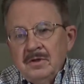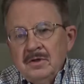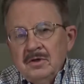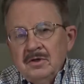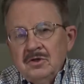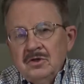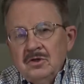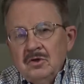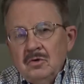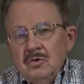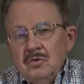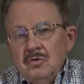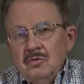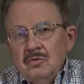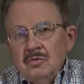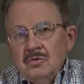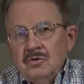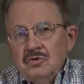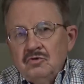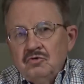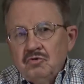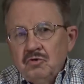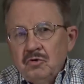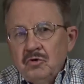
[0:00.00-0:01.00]
So
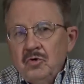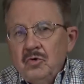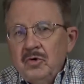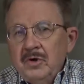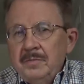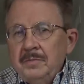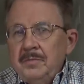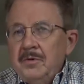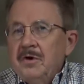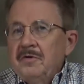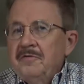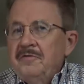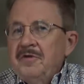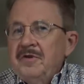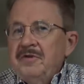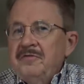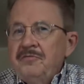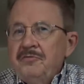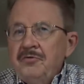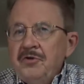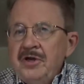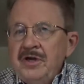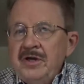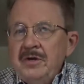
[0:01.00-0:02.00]
true and perfect
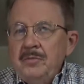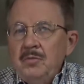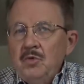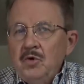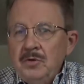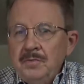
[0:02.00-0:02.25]
freedom